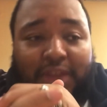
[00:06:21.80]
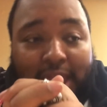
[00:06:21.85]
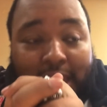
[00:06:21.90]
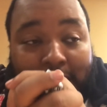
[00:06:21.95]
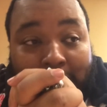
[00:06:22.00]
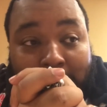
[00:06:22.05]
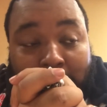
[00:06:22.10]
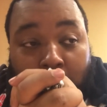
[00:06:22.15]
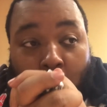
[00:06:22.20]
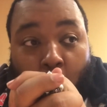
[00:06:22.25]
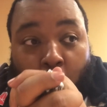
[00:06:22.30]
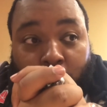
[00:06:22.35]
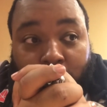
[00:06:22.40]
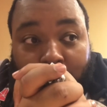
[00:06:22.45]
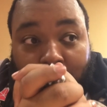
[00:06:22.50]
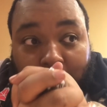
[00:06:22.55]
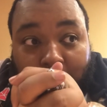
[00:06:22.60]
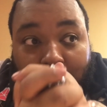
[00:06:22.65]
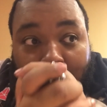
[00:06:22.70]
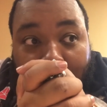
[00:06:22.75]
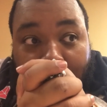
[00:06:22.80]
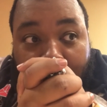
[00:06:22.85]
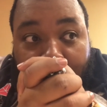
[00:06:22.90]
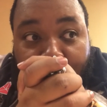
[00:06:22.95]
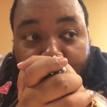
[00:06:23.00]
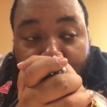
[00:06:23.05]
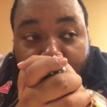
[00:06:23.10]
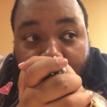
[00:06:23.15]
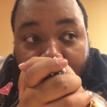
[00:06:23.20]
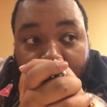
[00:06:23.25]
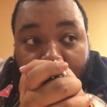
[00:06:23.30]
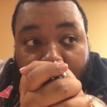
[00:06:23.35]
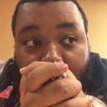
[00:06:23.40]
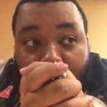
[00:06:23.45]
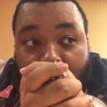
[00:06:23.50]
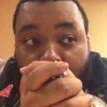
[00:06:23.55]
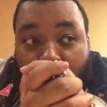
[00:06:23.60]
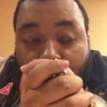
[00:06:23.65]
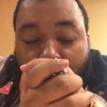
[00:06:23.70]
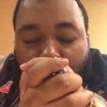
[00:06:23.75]
And yo, the game
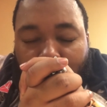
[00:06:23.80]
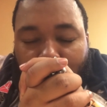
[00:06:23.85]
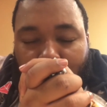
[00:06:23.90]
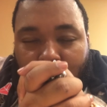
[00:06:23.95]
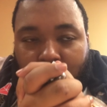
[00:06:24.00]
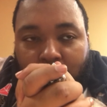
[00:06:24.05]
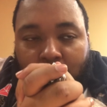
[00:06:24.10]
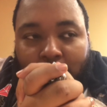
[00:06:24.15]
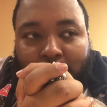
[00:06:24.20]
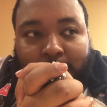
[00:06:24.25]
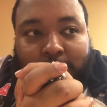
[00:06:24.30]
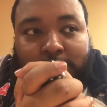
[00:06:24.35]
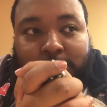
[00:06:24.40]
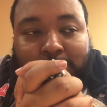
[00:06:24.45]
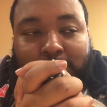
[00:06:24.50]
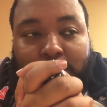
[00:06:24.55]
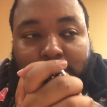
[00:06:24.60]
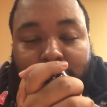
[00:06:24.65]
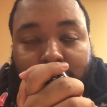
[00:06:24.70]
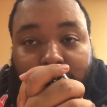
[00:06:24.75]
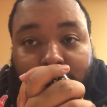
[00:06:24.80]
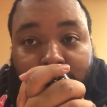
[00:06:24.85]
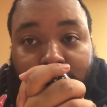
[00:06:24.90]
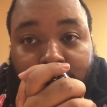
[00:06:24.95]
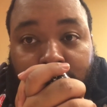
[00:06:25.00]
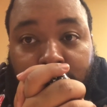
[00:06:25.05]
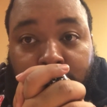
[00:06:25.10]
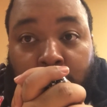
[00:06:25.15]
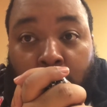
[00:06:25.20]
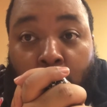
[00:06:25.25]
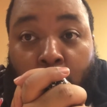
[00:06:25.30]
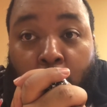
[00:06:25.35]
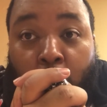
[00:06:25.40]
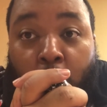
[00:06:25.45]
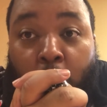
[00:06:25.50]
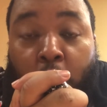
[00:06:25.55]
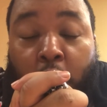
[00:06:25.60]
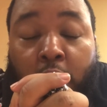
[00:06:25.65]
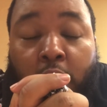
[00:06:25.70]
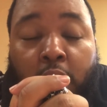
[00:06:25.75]
looks
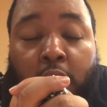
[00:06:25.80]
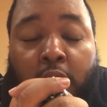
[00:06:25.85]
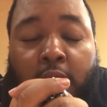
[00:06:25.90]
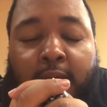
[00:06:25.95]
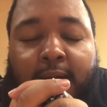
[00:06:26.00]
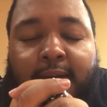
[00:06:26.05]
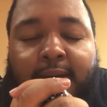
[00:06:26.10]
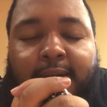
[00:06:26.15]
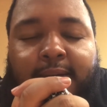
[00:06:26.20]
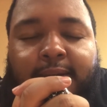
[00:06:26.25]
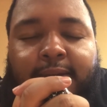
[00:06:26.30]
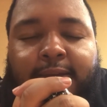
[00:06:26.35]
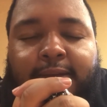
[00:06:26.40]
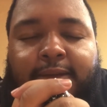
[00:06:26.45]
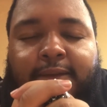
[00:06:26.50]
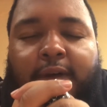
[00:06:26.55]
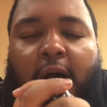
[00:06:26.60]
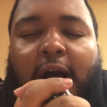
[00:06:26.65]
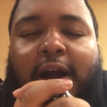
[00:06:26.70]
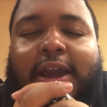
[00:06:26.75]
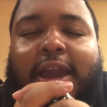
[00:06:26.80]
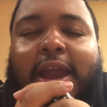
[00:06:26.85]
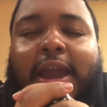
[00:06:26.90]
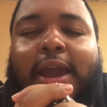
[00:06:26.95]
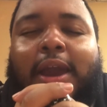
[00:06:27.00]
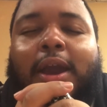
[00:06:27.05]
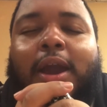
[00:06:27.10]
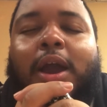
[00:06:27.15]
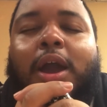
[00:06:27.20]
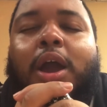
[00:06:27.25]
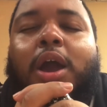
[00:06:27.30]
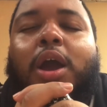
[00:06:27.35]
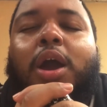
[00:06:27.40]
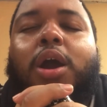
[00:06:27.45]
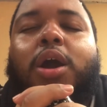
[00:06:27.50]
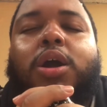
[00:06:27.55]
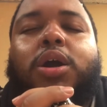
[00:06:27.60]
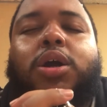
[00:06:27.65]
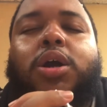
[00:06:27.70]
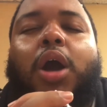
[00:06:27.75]
so fucking
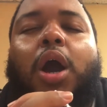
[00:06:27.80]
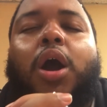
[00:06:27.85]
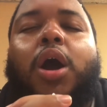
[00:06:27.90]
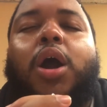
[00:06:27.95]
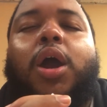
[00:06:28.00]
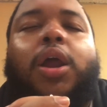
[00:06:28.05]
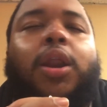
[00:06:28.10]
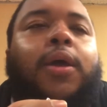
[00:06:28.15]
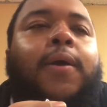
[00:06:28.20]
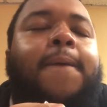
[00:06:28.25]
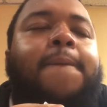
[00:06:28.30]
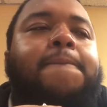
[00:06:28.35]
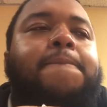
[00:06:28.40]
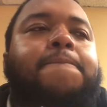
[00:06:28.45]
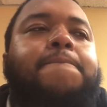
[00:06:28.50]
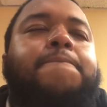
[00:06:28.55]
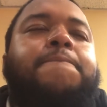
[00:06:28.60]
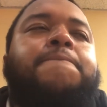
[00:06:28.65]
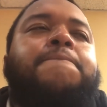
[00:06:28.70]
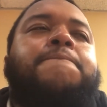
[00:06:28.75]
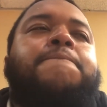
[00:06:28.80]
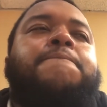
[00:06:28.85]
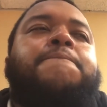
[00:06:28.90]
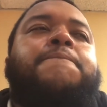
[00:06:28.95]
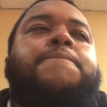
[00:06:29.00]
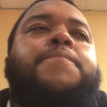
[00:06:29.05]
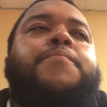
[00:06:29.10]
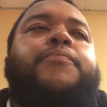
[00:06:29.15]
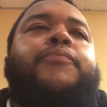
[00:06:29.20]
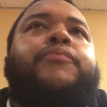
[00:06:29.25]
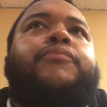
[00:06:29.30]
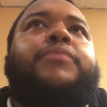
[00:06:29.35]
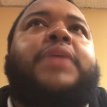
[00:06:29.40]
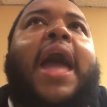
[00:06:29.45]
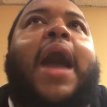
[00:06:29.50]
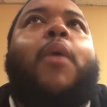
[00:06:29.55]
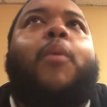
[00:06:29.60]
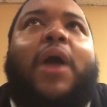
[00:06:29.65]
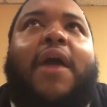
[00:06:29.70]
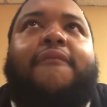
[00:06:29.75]
good.
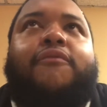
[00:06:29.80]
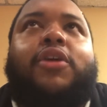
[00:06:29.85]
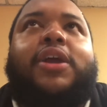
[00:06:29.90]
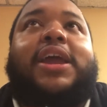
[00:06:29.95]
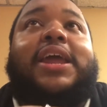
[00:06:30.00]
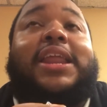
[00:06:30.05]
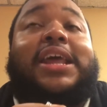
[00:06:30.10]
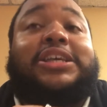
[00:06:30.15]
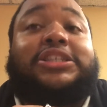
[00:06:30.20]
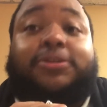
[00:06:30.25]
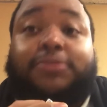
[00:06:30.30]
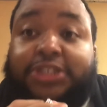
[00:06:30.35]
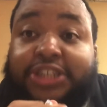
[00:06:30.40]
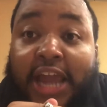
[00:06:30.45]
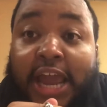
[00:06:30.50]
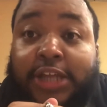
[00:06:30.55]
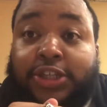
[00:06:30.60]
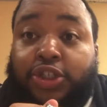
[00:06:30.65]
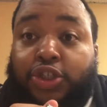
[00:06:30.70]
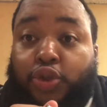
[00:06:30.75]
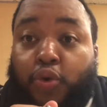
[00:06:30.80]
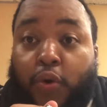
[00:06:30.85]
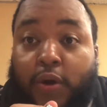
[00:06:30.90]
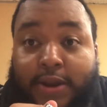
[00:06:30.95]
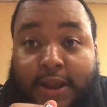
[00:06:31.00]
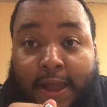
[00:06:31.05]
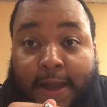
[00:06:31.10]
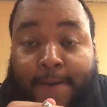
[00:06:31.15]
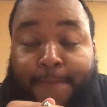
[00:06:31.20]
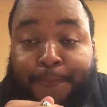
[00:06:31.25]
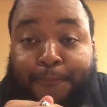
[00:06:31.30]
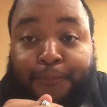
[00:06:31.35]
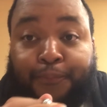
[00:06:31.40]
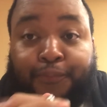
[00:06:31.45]
However, it is some changes to it now.